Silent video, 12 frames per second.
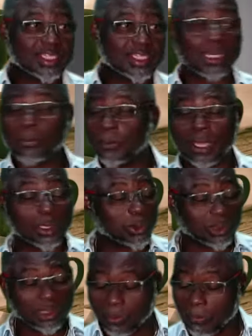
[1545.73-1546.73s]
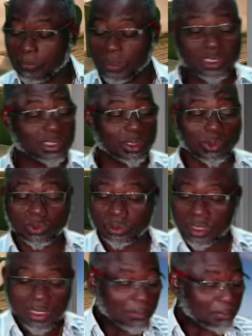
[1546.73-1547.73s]
He said, he began to tell God, mercy, Lord.
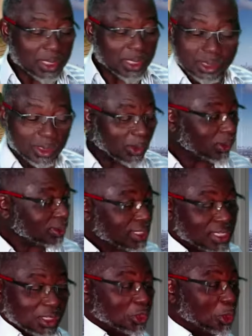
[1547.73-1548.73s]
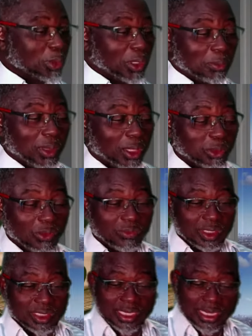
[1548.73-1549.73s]
Mercy, Lord, if you bring me out
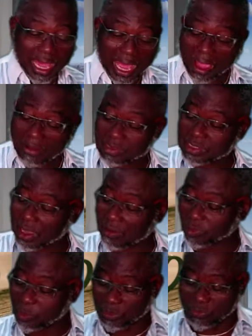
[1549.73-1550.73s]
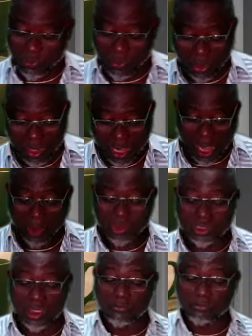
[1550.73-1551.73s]
of this, I have served you before. I'll
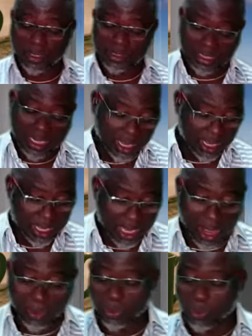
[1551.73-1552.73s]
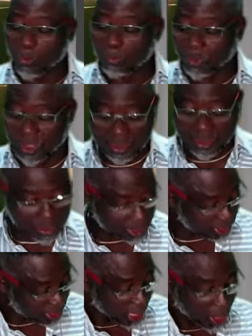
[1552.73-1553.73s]
serve better. I'll go
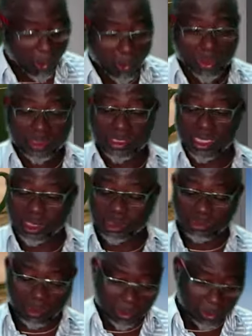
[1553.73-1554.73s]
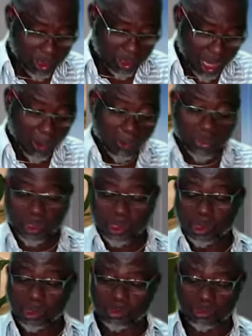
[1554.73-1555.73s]
places. I'll witness for you. I'll win
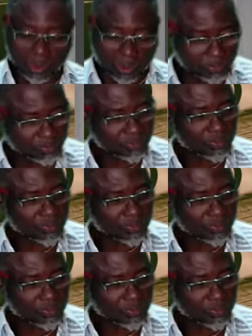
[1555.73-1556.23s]
souls for you.